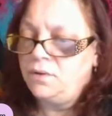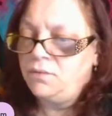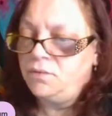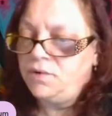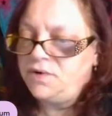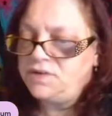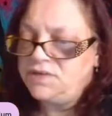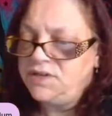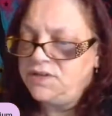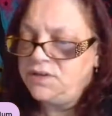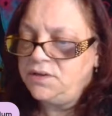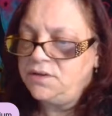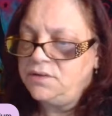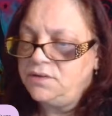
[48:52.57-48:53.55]
Where's
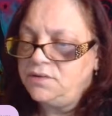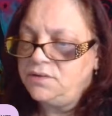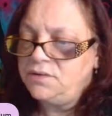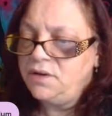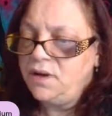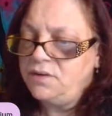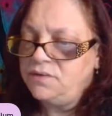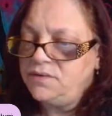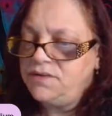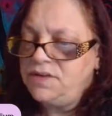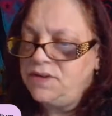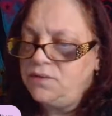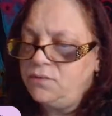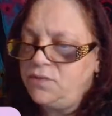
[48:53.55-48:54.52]
Linda? I don't
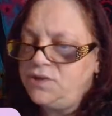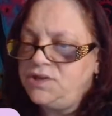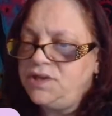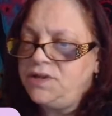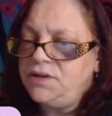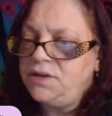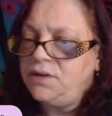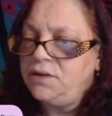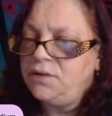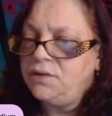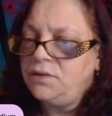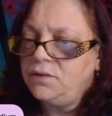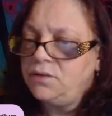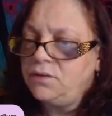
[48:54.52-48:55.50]
see which
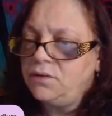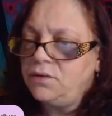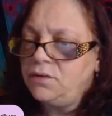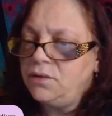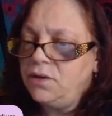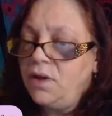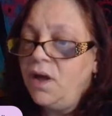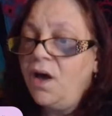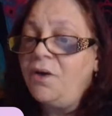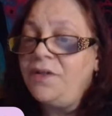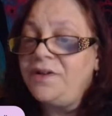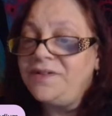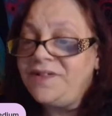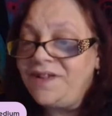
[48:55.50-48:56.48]
Linda.
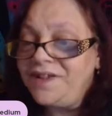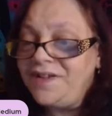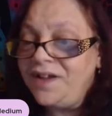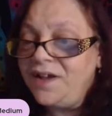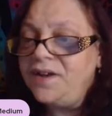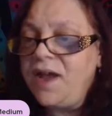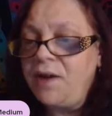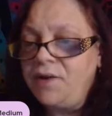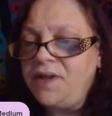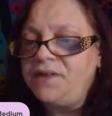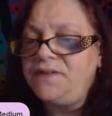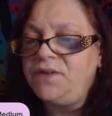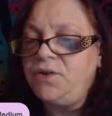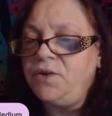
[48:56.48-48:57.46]
Oh, there's Linda. Now I
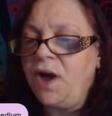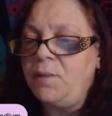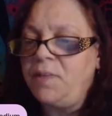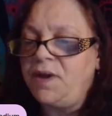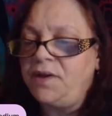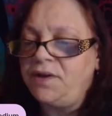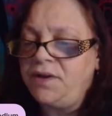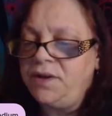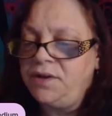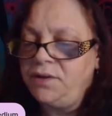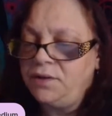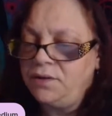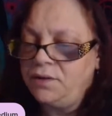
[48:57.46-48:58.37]
can see you comment, honey.